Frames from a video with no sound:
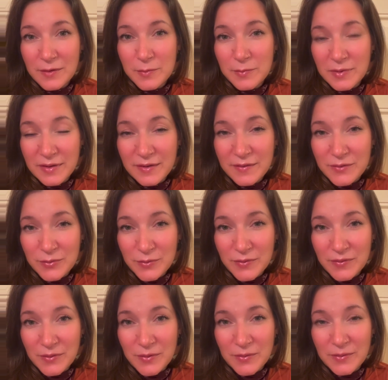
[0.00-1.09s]
please do
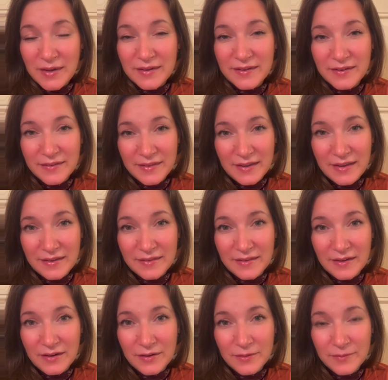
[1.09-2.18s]
so until they get
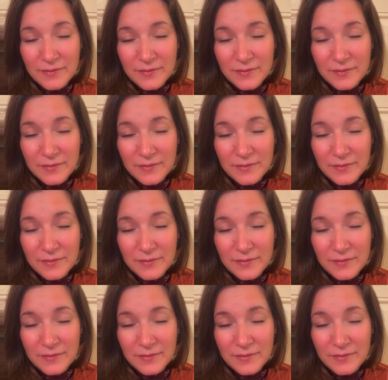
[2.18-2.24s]
there.